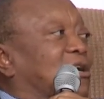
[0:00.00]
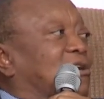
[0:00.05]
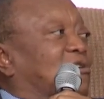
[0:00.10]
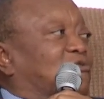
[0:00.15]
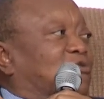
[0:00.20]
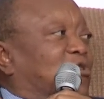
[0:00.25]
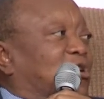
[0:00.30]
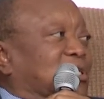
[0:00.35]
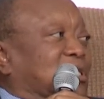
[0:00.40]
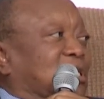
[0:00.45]

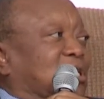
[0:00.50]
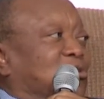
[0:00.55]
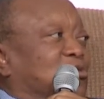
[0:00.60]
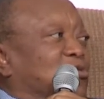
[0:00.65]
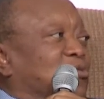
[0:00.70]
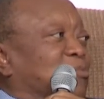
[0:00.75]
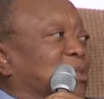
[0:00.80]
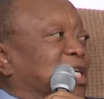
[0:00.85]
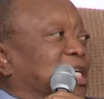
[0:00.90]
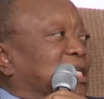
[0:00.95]
Of course, the
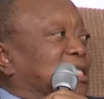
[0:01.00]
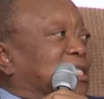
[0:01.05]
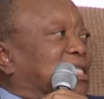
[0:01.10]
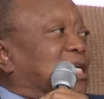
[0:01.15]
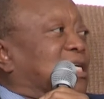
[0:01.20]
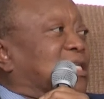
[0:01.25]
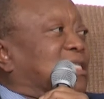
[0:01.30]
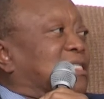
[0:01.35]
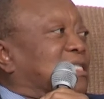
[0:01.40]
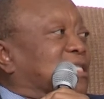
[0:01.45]
new
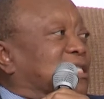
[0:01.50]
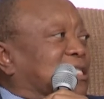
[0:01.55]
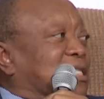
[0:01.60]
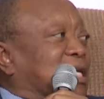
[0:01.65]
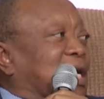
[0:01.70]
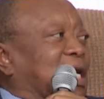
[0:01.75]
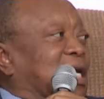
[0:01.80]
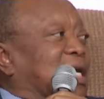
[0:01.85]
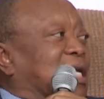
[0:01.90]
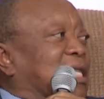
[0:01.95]
minister
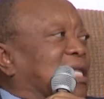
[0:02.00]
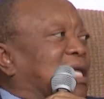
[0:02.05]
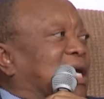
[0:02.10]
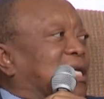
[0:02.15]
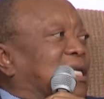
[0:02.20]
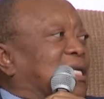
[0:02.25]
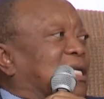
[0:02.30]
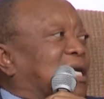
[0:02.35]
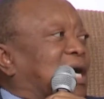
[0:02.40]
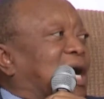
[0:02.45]
decided
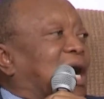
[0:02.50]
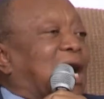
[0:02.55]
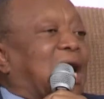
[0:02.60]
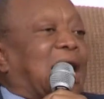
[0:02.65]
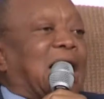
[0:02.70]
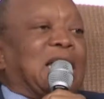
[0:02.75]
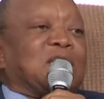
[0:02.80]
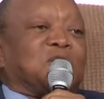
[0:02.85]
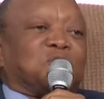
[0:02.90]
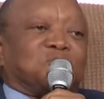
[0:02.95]
that
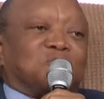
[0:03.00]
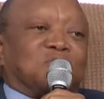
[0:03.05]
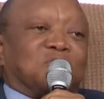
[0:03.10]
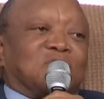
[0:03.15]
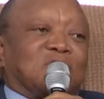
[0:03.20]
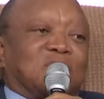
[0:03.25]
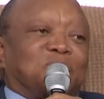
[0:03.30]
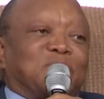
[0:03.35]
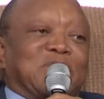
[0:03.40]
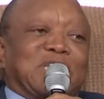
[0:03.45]
I should
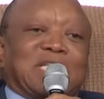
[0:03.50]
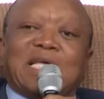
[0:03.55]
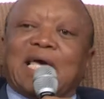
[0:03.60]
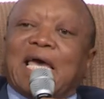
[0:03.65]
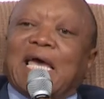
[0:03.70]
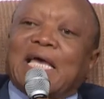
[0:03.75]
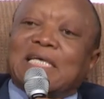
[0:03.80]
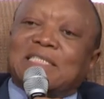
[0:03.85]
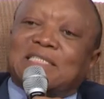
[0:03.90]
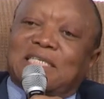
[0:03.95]
not be
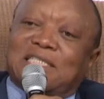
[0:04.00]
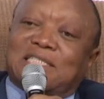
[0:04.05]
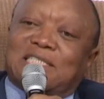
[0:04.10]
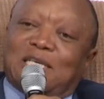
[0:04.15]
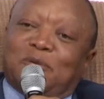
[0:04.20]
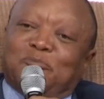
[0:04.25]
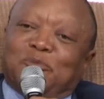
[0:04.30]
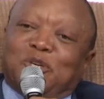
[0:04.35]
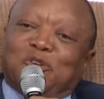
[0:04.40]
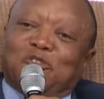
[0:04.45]
there as the
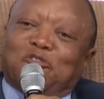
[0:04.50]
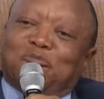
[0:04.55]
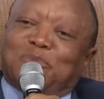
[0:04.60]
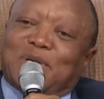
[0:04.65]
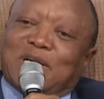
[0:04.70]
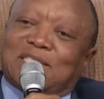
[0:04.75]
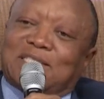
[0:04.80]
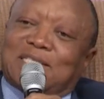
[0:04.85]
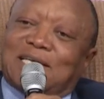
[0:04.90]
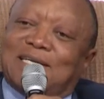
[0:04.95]
chairman of
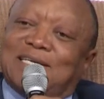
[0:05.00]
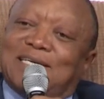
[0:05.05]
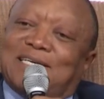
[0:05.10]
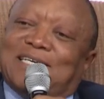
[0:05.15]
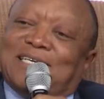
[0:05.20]
PRASA.